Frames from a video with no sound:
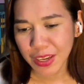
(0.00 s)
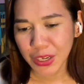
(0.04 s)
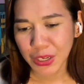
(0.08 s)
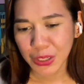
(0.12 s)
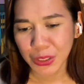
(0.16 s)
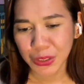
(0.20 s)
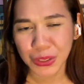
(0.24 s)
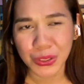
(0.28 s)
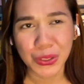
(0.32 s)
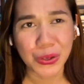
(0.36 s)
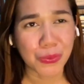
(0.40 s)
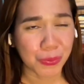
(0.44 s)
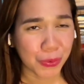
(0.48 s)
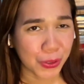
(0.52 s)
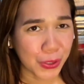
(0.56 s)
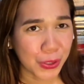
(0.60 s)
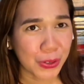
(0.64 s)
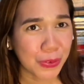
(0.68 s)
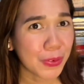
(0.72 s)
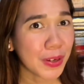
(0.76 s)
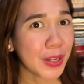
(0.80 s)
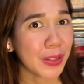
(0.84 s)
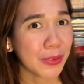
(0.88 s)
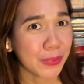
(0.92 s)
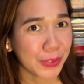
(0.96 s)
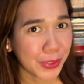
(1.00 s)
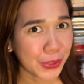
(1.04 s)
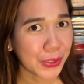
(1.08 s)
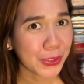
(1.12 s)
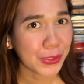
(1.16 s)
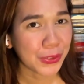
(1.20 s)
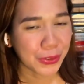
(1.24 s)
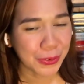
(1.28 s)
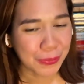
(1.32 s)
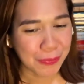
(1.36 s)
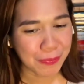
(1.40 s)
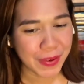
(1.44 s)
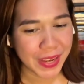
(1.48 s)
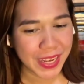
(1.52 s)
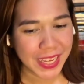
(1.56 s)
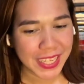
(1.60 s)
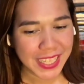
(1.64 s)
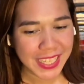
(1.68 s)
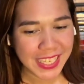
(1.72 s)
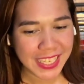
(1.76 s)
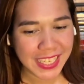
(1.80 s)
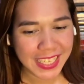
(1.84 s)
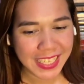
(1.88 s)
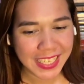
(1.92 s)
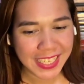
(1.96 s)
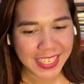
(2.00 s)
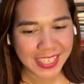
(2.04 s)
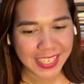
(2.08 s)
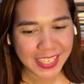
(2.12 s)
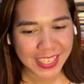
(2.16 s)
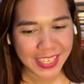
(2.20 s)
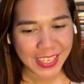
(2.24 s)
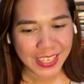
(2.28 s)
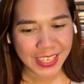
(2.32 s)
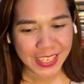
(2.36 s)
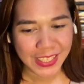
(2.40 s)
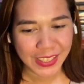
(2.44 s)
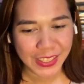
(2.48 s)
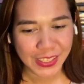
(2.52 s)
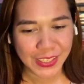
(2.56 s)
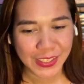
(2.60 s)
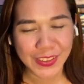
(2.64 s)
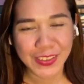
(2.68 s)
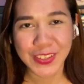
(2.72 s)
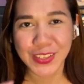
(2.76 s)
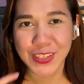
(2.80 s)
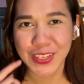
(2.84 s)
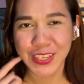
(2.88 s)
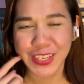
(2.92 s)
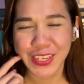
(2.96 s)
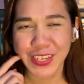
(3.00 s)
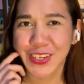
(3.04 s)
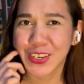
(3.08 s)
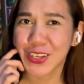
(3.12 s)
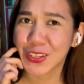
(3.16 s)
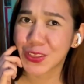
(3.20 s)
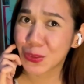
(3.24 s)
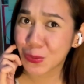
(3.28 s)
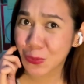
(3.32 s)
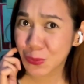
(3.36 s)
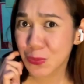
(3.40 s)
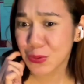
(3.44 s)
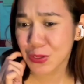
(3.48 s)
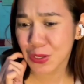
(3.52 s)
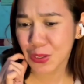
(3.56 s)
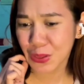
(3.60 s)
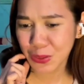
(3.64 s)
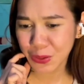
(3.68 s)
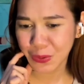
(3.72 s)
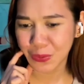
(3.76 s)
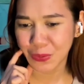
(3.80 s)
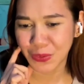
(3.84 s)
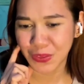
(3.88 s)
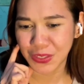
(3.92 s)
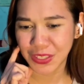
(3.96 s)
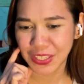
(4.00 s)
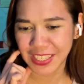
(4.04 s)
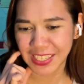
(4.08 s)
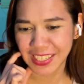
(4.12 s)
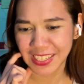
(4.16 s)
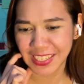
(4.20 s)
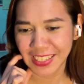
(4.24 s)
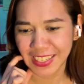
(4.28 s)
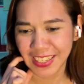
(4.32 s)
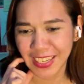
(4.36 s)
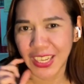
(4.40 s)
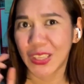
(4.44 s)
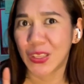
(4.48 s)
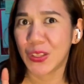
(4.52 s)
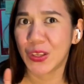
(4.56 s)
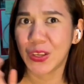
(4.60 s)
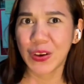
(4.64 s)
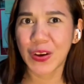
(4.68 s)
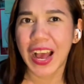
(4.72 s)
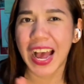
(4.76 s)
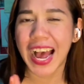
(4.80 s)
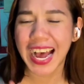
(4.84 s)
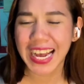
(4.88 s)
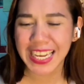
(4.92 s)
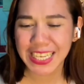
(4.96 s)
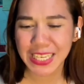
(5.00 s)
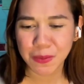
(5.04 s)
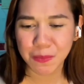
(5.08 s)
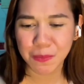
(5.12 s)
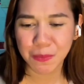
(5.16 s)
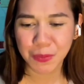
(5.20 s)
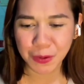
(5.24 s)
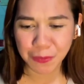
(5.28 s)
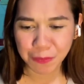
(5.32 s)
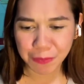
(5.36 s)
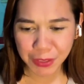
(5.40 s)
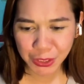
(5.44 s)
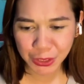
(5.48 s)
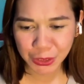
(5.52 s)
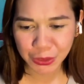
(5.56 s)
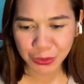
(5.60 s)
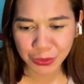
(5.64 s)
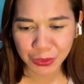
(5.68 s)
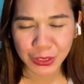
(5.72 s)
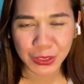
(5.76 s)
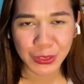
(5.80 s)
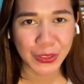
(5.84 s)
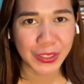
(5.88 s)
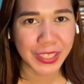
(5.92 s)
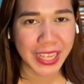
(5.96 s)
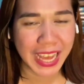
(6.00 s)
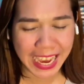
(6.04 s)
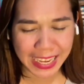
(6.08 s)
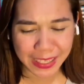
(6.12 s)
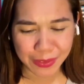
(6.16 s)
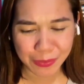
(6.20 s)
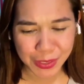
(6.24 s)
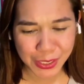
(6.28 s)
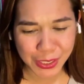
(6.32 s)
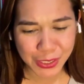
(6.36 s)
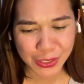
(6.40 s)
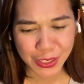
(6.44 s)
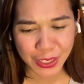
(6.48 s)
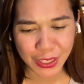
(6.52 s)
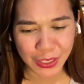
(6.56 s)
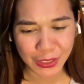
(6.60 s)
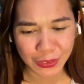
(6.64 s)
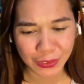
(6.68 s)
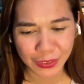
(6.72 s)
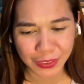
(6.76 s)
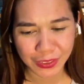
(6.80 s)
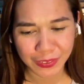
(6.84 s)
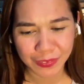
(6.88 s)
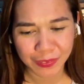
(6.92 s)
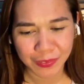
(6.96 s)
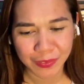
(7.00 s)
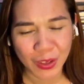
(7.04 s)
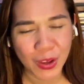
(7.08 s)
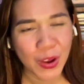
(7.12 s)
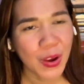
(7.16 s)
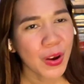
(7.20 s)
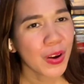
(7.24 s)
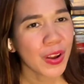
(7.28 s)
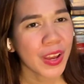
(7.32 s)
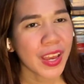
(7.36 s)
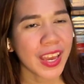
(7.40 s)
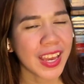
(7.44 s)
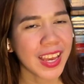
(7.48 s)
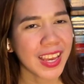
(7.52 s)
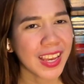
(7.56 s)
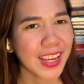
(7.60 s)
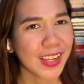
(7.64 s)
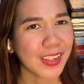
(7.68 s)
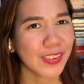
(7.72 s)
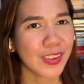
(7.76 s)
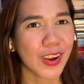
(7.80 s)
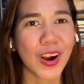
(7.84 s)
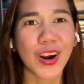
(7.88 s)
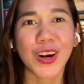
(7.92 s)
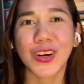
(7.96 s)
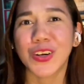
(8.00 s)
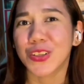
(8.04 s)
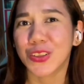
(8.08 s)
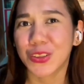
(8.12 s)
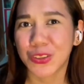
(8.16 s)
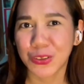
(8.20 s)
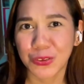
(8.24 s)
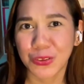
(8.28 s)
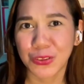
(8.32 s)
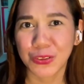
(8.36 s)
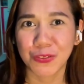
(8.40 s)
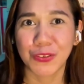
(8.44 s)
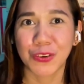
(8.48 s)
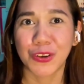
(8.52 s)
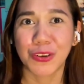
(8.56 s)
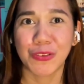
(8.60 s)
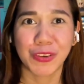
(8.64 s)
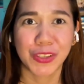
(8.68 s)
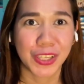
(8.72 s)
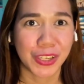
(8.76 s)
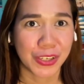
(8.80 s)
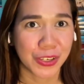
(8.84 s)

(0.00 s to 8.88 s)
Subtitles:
Do you work well with your group mates? Do you consider the do's and don'ts? Do you ask permission to the administrator? And are you truthful with the